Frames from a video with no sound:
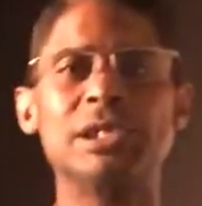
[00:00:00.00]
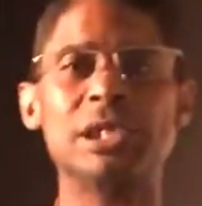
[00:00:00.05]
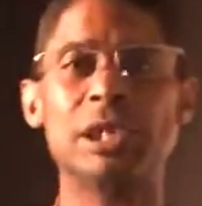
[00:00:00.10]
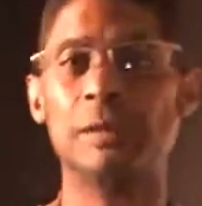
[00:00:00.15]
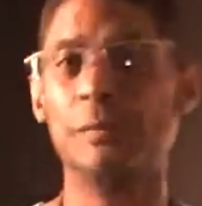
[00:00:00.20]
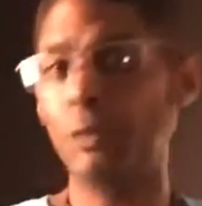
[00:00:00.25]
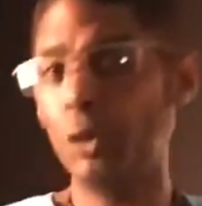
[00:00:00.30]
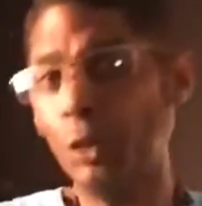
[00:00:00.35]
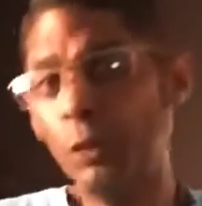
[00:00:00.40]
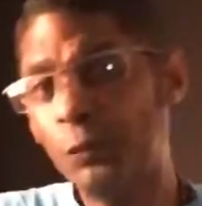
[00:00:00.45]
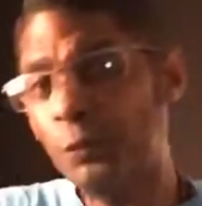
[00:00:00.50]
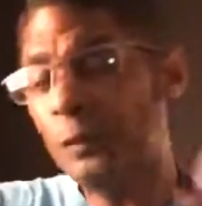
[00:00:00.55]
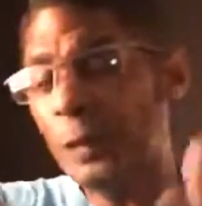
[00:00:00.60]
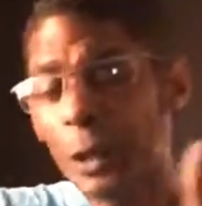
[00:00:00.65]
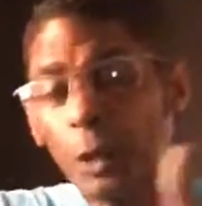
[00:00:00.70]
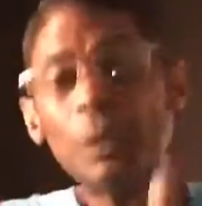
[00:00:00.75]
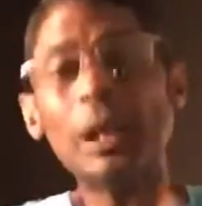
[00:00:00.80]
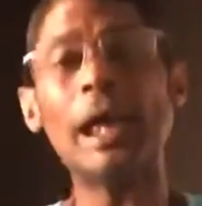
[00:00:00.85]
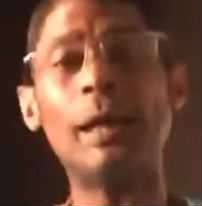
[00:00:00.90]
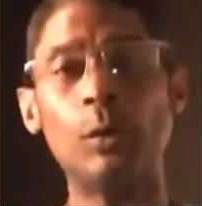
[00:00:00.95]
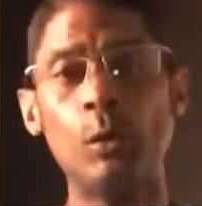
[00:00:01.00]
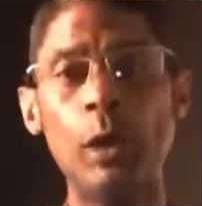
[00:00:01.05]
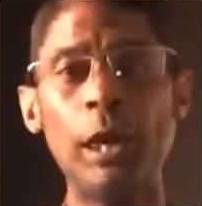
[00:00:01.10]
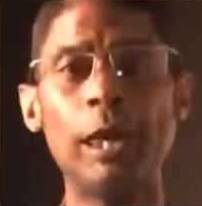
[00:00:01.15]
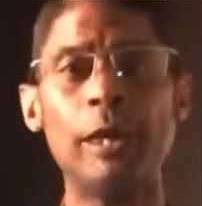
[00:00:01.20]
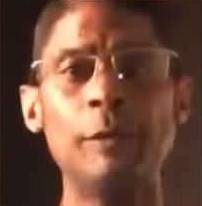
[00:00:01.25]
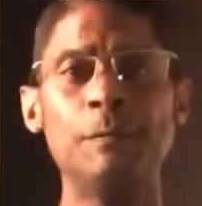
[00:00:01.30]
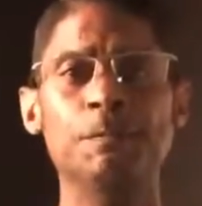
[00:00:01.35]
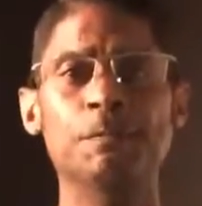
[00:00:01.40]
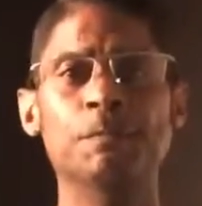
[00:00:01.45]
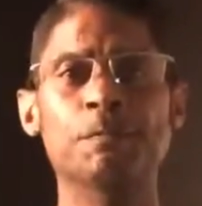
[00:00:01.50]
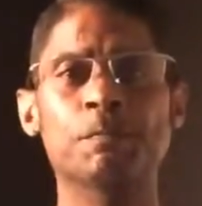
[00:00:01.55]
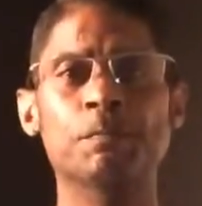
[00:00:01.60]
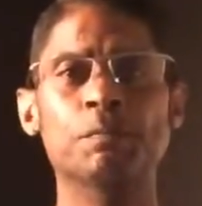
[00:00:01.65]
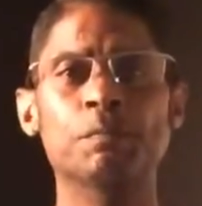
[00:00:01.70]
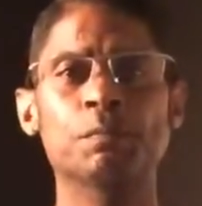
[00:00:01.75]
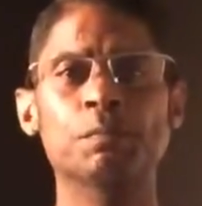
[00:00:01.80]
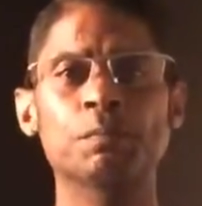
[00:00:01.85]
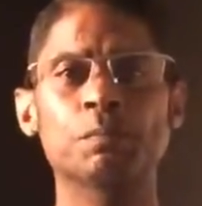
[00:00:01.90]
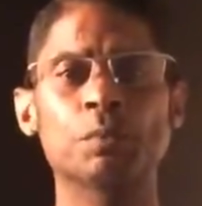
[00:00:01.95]
If you feel that way,
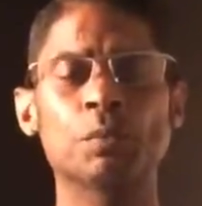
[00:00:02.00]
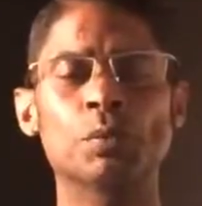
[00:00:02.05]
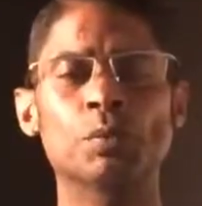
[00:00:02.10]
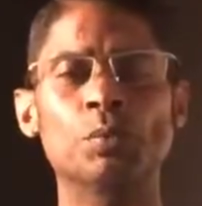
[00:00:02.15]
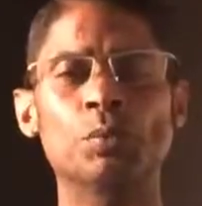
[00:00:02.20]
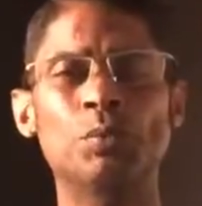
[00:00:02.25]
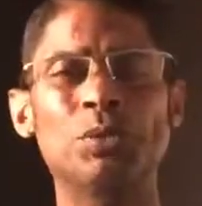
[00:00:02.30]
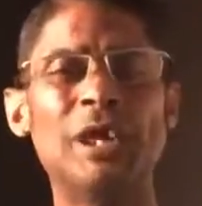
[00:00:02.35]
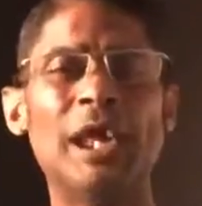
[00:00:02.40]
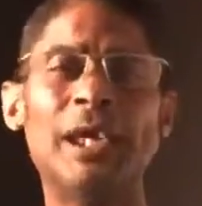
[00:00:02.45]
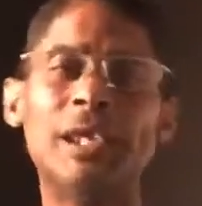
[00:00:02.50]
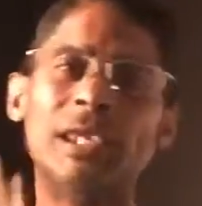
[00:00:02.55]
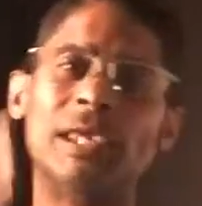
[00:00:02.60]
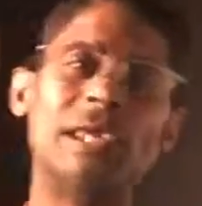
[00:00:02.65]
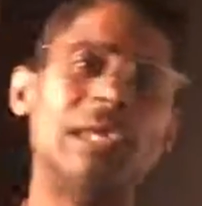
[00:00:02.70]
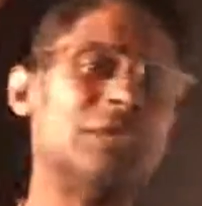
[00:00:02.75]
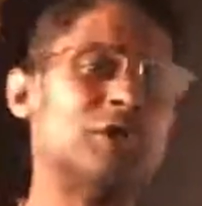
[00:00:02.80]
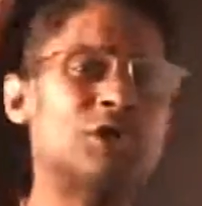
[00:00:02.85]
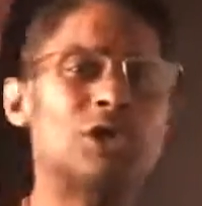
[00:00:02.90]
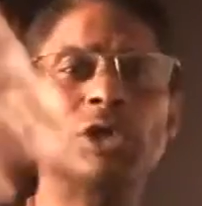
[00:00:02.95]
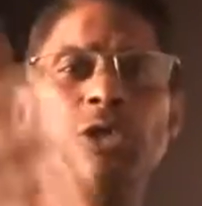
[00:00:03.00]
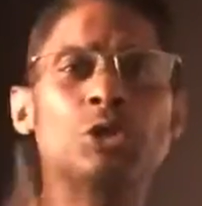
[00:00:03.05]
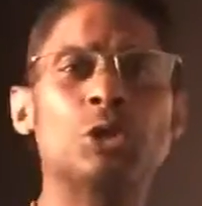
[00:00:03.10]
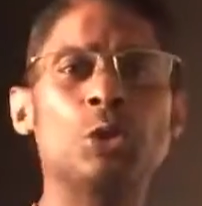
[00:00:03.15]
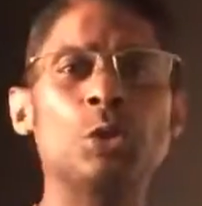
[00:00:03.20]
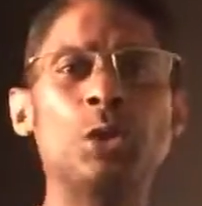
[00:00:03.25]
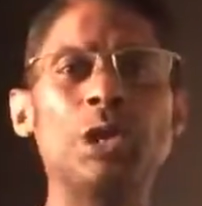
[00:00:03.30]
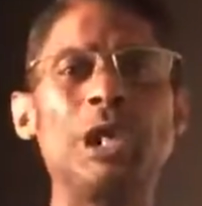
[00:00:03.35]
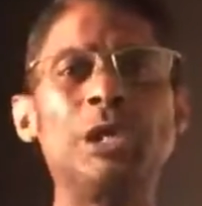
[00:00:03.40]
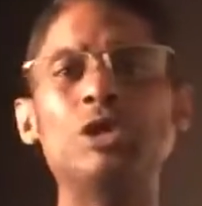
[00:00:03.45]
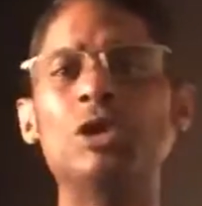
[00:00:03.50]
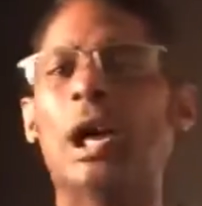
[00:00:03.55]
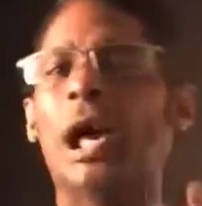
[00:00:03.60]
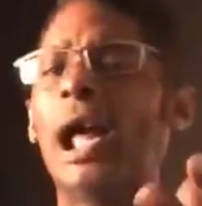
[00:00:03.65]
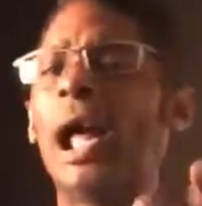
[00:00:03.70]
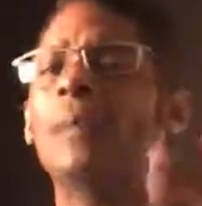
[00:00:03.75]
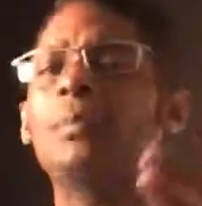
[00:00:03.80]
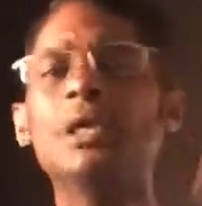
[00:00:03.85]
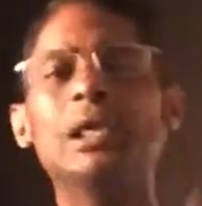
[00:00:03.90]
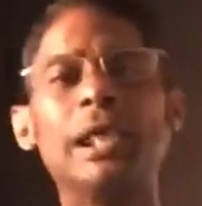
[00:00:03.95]
then it's your duty and you're
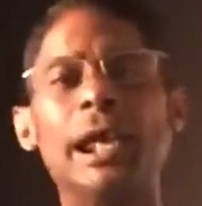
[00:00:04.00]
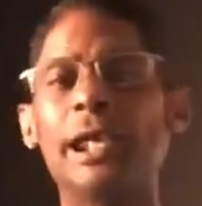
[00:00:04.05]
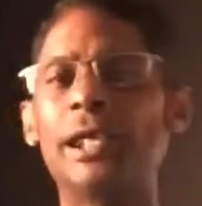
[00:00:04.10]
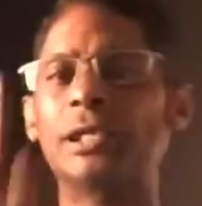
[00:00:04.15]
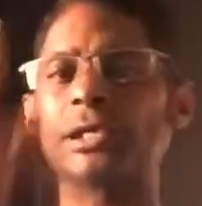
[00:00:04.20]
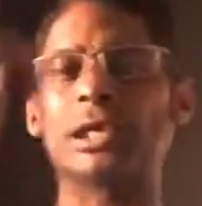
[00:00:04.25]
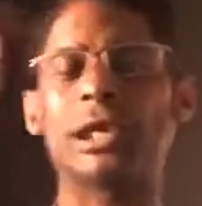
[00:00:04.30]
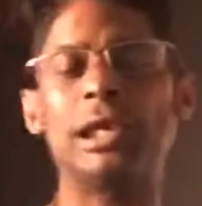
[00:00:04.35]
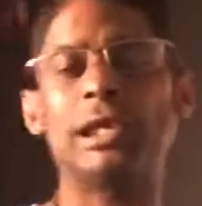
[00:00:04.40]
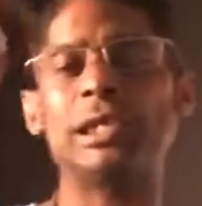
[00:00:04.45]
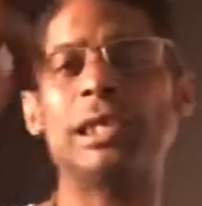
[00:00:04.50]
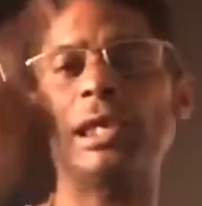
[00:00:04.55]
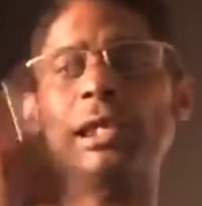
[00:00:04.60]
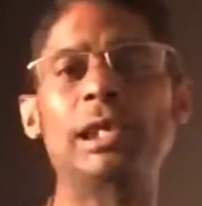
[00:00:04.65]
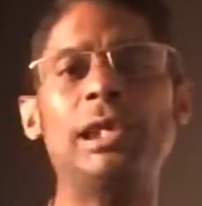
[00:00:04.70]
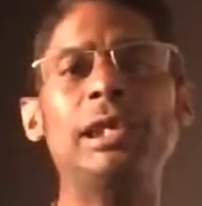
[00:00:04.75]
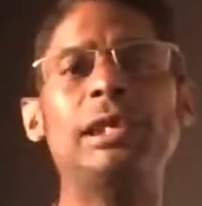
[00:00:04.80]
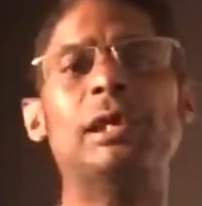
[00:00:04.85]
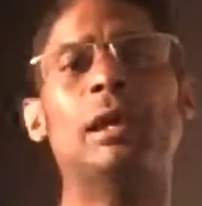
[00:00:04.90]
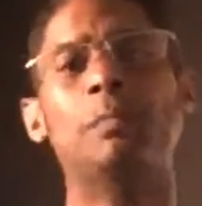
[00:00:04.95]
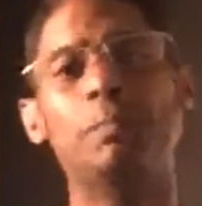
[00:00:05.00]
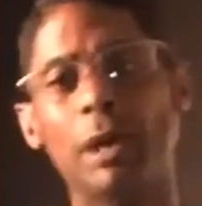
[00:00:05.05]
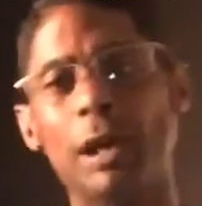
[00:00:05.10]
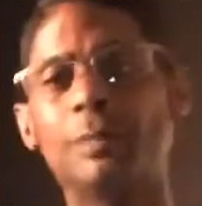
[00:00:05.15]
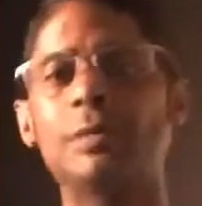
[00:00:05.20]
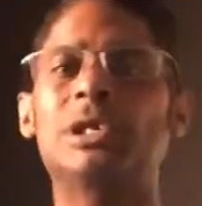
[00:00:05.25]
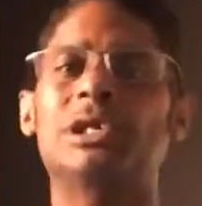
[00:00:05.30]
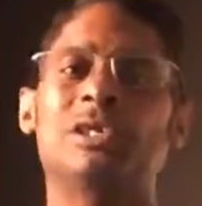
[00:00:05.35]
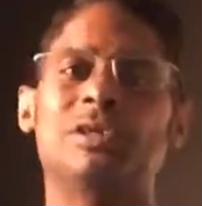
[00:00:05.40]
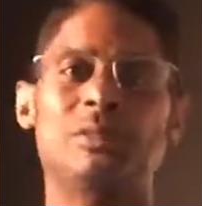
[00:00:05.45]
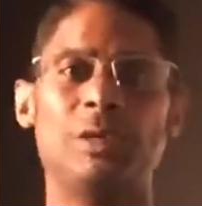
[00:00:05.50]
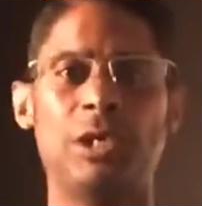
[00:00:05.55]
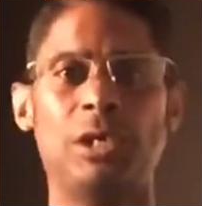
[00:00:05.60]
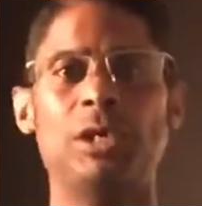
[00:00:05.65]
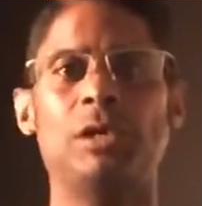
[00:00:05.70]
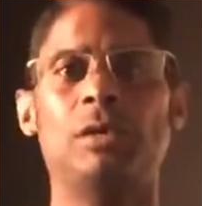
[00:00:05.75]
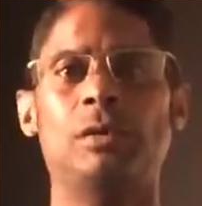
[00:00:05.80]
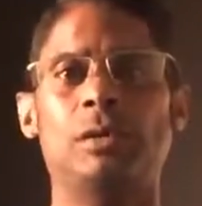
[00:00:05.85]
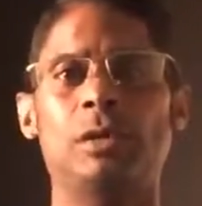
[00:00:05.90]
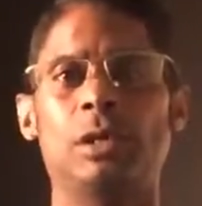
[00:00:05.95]
obligated to hit the link above this
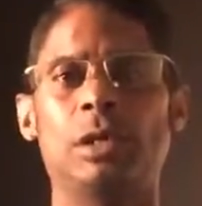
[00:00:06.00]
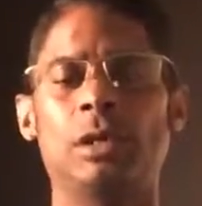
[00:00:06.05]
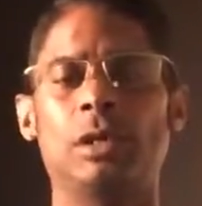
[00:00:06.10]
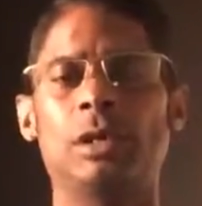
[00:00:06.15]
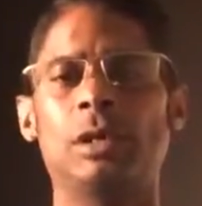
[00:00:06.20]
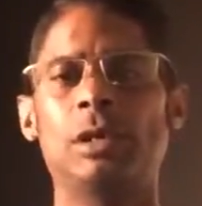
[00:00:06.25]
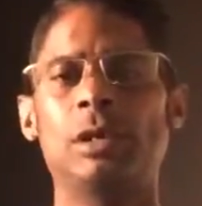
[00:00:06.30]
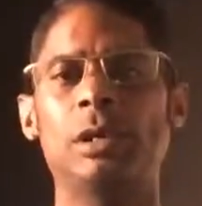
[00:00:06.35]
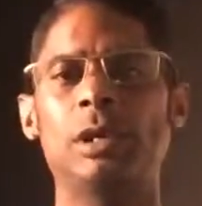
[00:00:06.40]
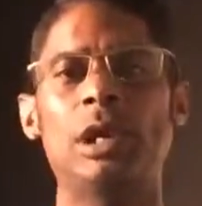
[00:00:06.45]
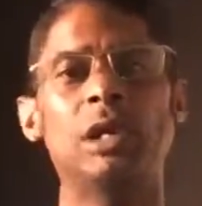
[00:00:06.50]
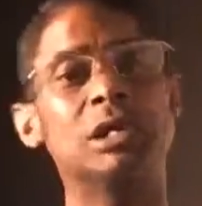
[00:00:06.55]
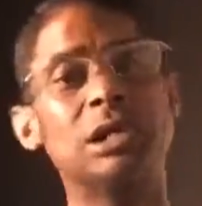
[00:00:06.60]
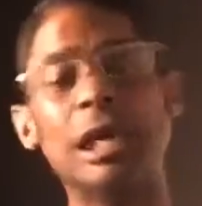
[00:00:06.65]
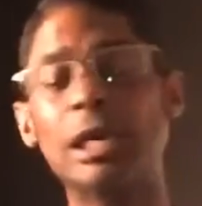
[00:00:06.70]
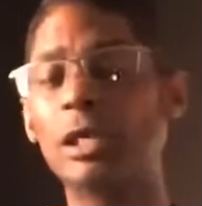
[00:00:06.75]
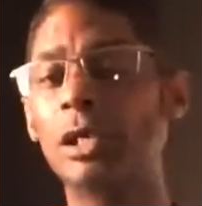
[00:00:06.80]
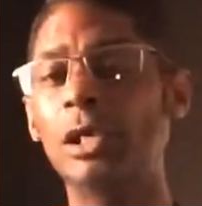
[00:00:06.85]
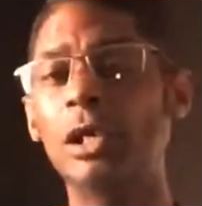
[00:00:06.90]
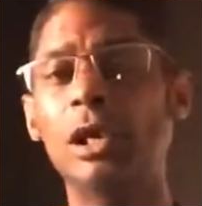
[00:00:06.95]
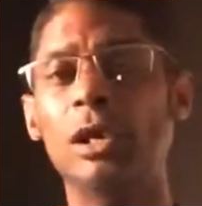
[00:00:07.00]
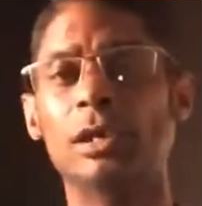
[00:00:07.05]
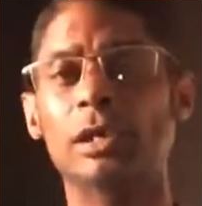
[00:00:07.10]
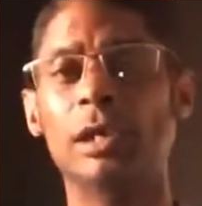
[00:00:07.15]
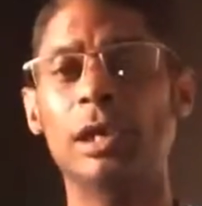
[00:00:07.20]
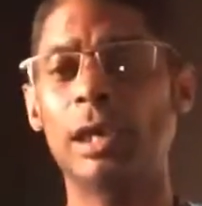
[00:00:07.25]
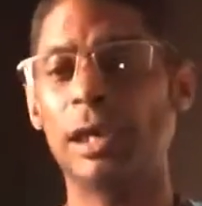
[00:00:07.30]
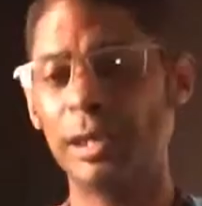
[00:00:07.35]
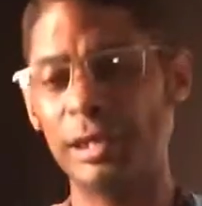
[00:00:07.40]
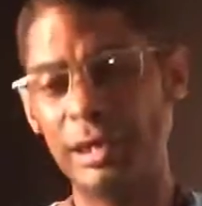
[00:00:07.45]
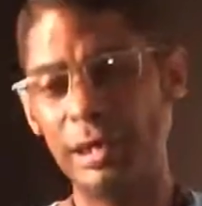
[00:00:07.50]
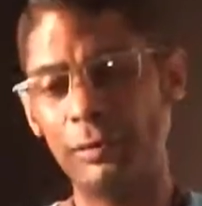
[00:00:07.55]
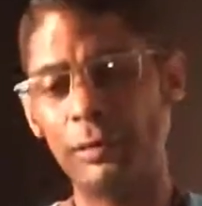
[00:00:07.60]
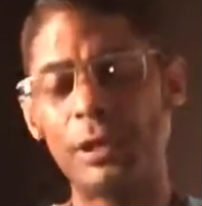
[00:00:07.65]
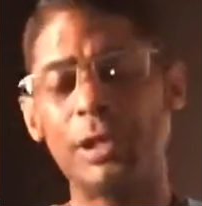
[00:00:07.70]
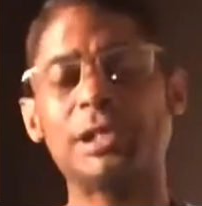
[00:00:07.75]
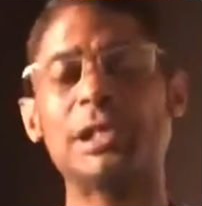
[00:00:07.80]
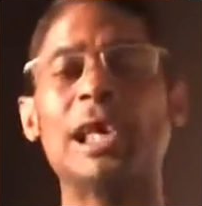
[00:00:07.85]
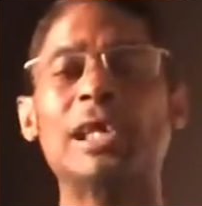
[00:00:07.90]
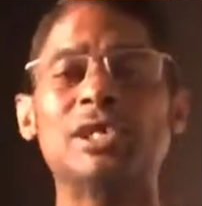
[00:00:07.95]
video and take a look. Give it
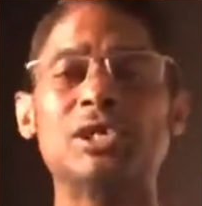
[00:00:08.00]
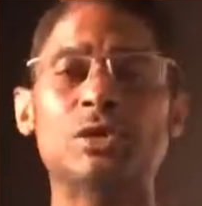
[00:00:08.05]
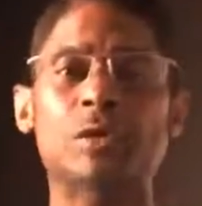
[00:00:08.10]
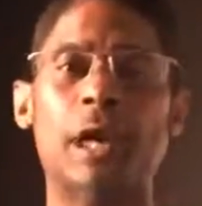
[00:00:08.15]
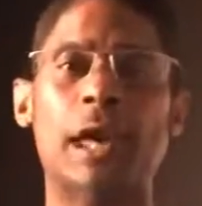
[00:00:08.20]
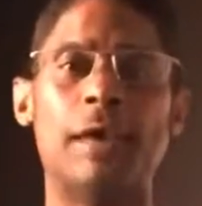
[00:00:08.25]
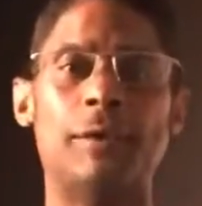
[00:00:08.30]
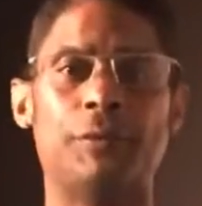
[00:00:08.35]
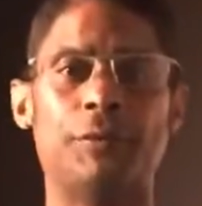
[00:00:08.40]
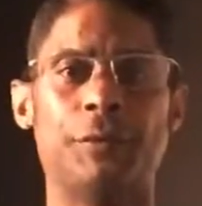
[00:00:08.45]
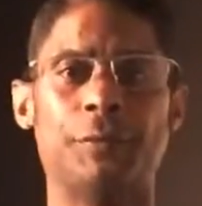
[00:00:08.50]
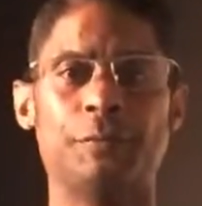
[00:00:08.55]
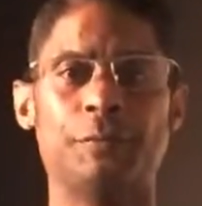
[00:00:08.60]
a test drive.